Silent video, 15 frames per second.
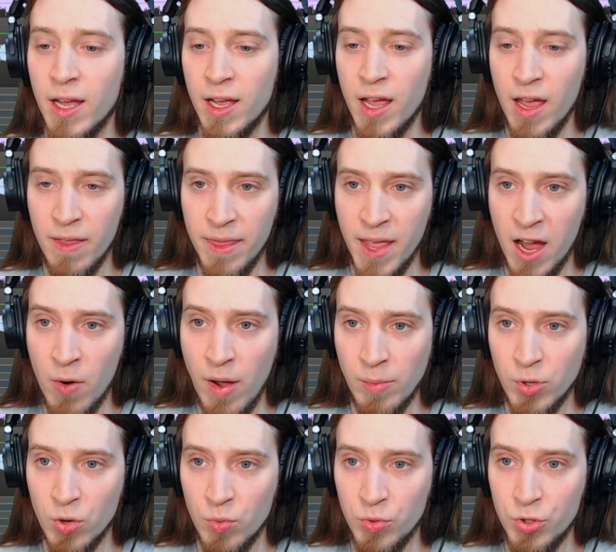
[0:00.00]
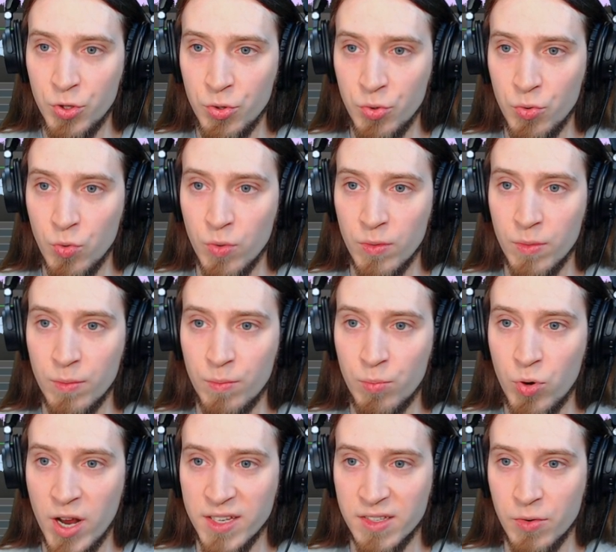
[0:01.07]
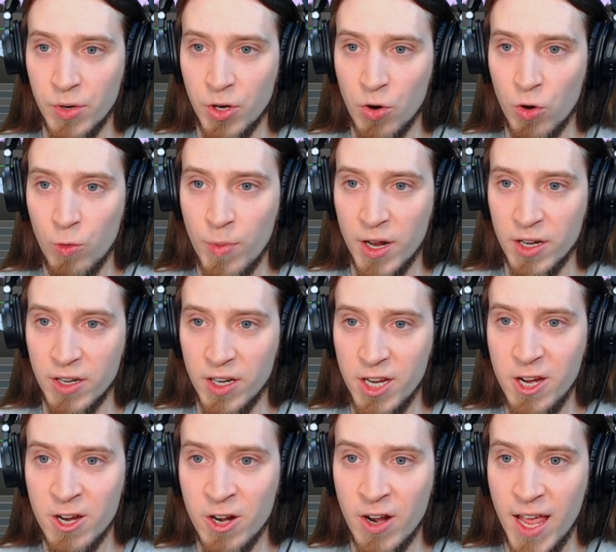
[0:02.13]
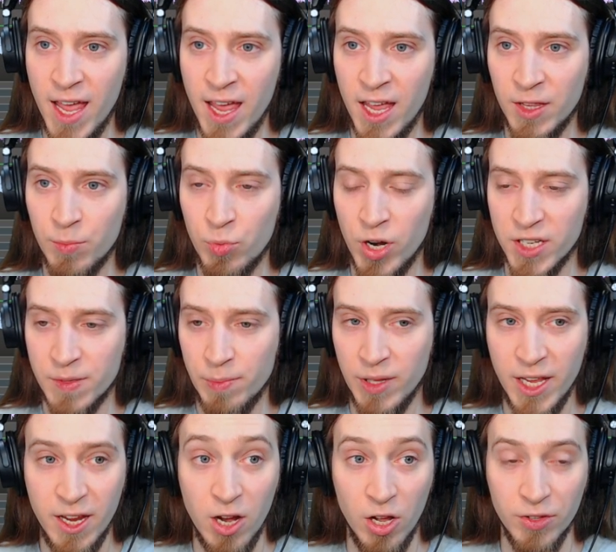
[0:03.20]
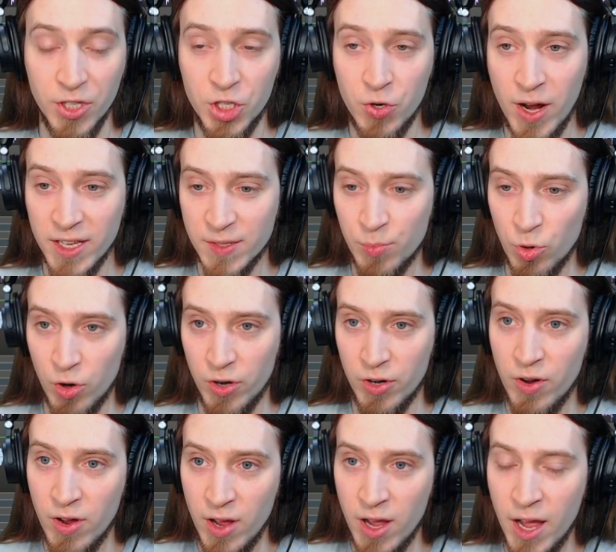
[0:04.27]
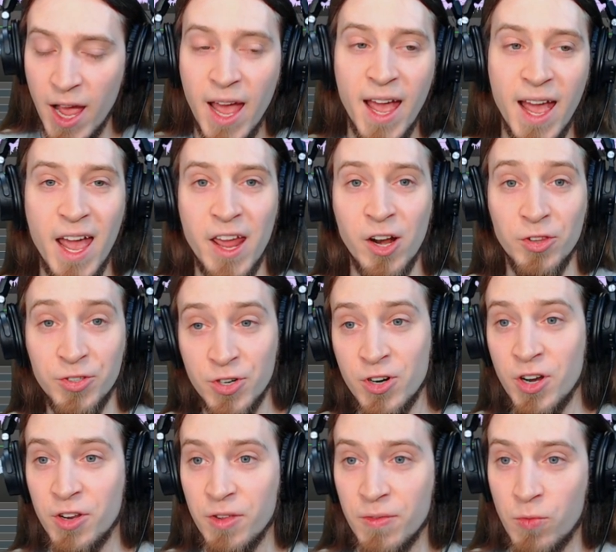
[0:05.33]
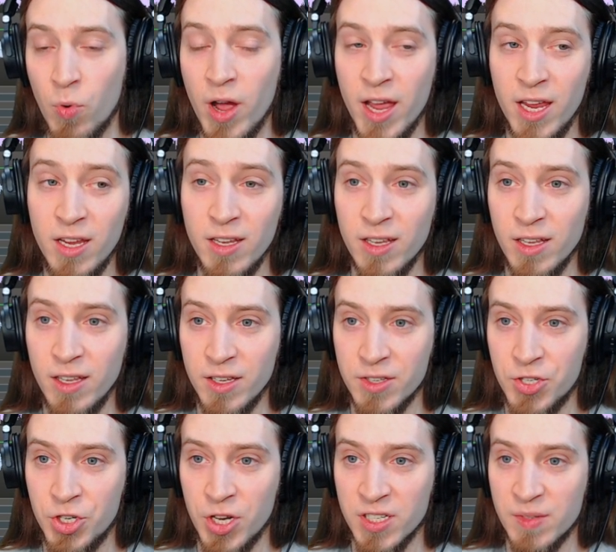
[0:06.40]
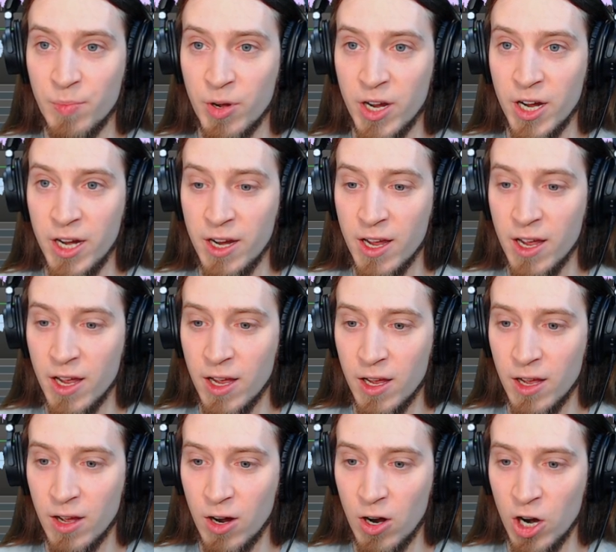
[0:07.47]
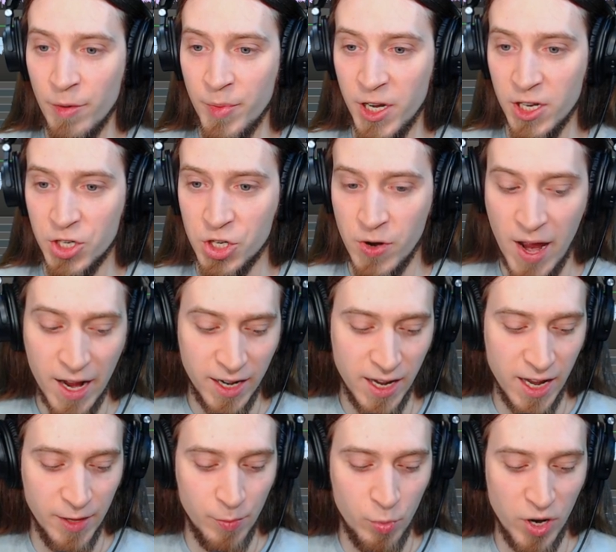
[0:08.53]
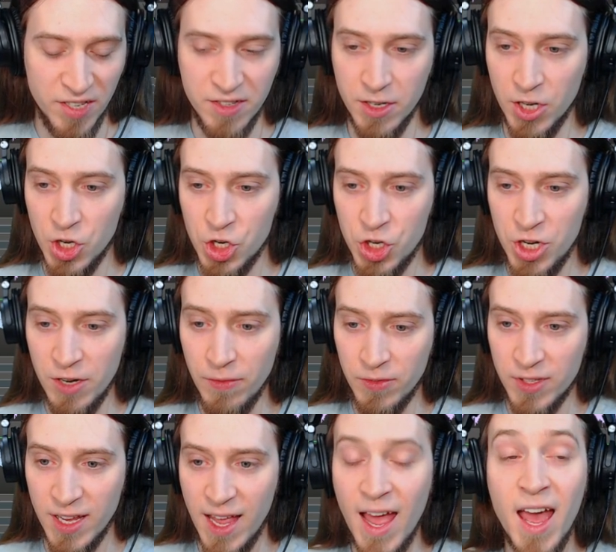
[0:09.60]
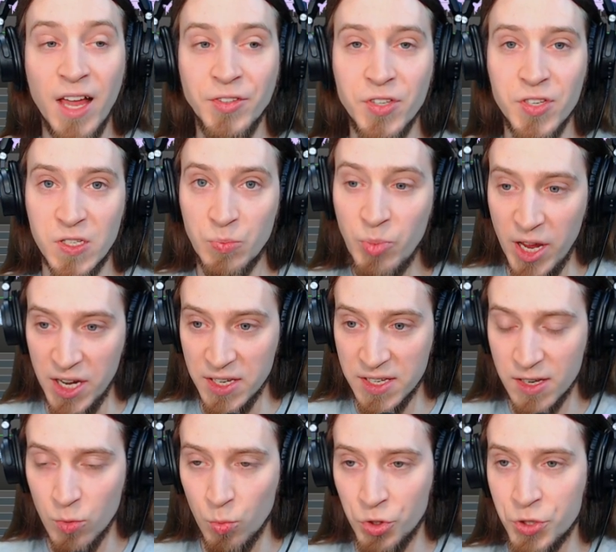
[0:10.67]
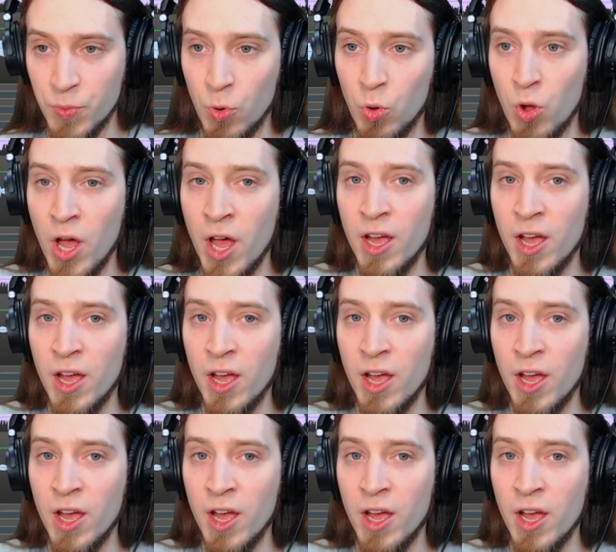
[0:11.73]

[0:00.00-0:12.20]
and now I'm going to press the record button here and press play on the transport. An alternative way is just by arming a track and pressing Shift and Space, which will